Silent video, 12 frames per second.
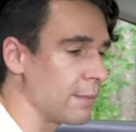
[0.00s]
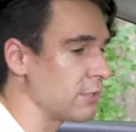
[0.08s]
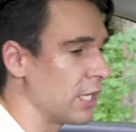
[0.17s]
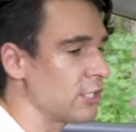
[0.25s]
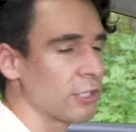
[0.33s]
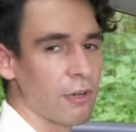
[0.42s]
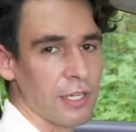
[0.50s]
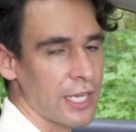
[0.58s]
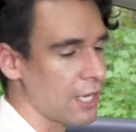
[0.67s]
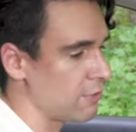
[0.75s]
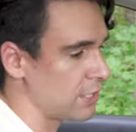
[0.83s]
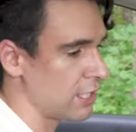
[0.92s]
I'm touching right
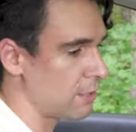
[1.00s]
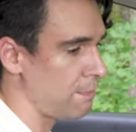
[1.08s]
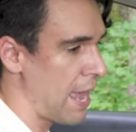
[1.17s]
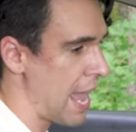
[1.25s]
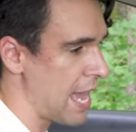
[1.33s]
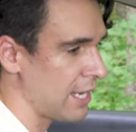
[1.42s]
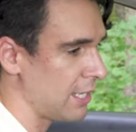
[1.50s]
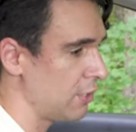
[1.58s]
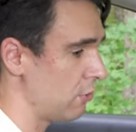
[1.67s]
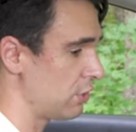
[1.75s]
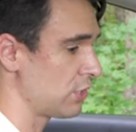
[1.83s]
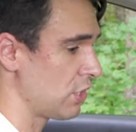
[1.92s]
now is either padded
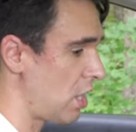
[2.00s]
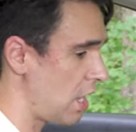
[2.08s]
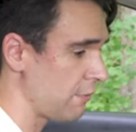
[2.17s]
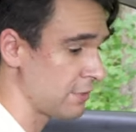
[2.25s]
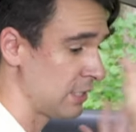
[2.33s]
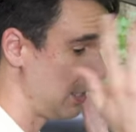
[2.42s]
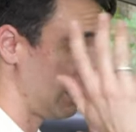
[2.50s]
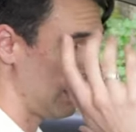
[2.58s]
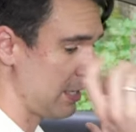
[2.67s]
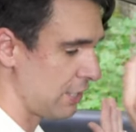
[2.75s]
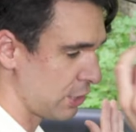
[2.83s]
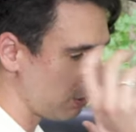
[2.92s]
or soft.
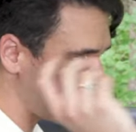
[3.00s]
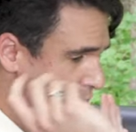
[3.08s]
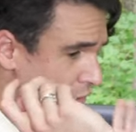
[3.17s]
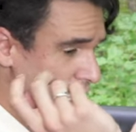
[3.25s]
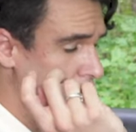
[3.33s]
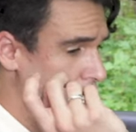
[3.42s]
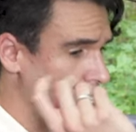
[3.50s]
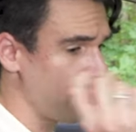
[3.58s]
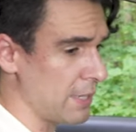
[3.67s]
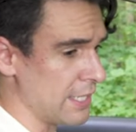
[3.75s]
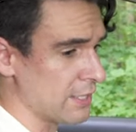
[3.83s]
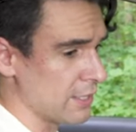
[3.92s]
The only really hard
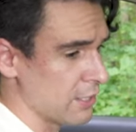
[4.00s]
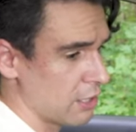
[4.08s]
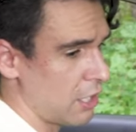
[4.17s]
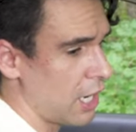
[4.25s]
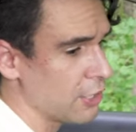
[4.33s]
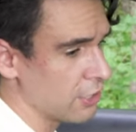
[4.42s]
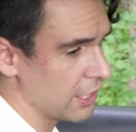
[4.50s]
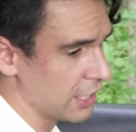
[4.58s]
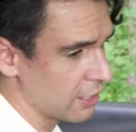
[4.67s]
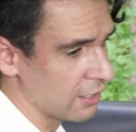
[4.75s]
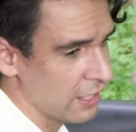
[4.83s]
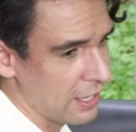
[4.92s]
pieces are under
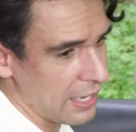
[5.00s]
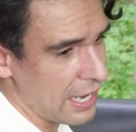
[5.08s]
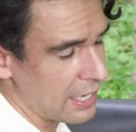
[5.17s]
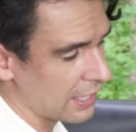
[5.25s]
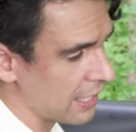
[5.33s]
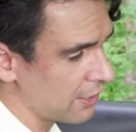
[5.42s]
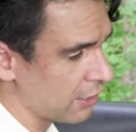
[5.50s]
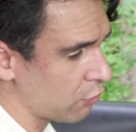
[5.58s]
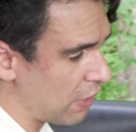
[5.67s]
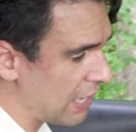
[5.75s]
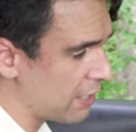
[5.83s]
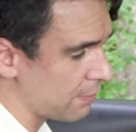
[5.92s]
here. And again, the
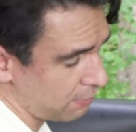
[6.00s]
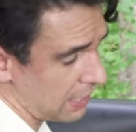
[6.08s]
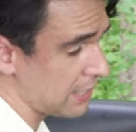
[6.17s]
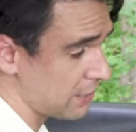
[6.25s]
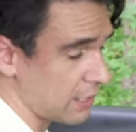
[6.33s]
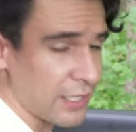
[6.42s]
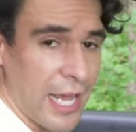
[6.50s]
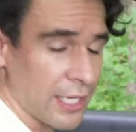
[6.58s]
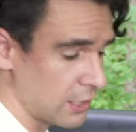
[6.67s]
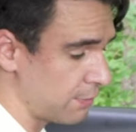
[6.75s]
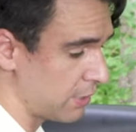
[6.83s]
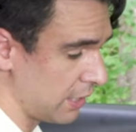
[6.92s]
grain of the plastic is
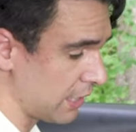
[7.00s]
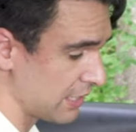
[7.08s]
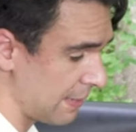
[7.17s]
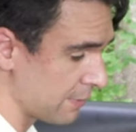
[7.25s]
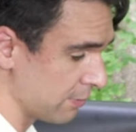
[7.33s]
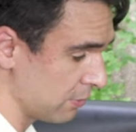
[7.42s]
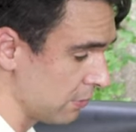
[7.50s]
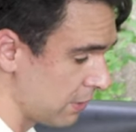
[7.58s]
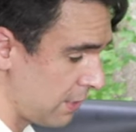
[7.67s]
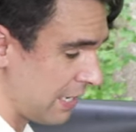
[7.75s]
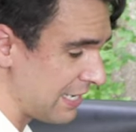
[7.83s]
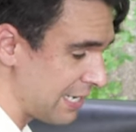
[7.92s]
actually pretty acceptable.
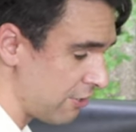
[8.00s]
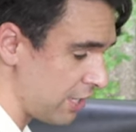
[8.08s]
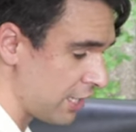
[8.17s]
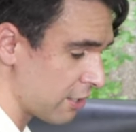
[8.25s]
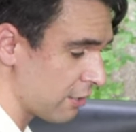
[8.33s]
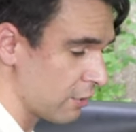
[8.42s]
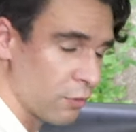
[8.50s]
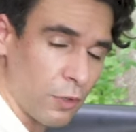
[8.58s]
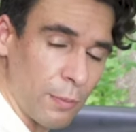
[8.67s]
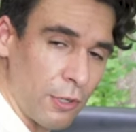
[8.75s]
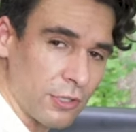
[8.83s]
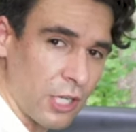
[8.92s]
And down here,
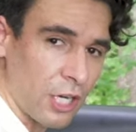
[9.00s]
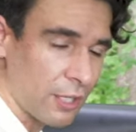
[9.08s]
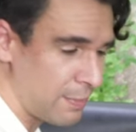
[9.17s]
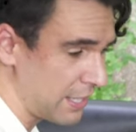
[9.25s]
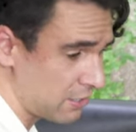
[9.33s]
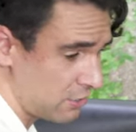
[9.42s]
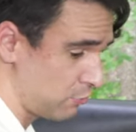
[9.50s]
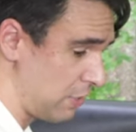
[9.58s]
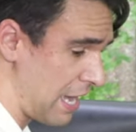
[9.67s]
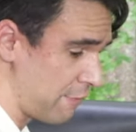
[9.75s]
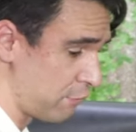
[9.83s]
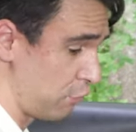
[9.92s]
where most car makers will
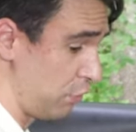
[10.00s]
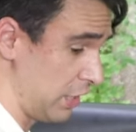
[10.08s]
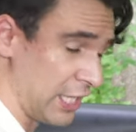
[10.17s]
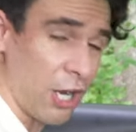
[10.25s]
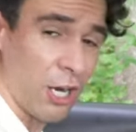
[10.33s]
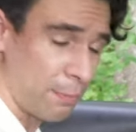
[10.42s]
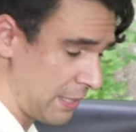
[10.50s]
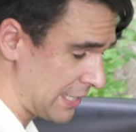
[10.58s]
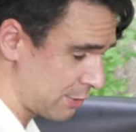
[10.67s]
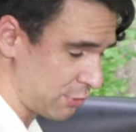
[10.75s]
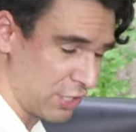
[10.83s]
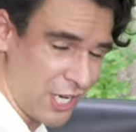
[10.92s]
have really hard
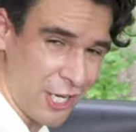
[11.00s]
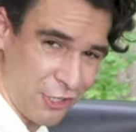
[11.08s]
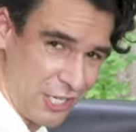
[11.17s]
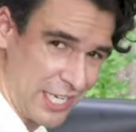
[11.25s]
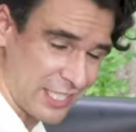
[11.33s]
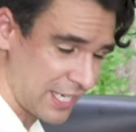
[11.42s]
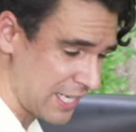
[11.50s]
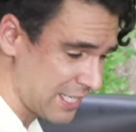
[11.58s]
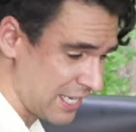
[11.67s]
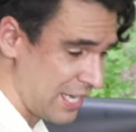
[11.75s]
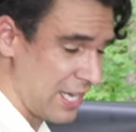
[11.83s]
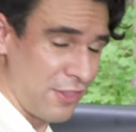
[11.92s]
plastic where you knock your knees
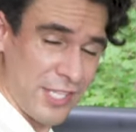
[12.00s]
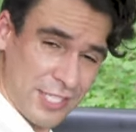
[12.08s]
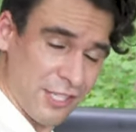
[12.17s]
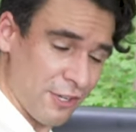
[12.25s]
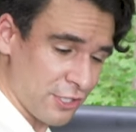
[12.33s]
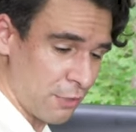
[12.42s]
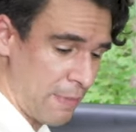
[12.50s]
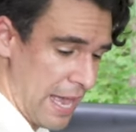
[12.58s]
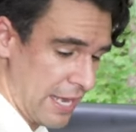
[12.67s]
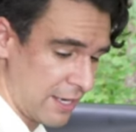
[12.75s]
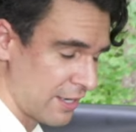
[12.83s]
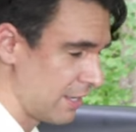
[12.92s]
against, this is also
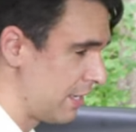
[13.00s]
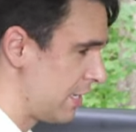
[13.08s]
padded.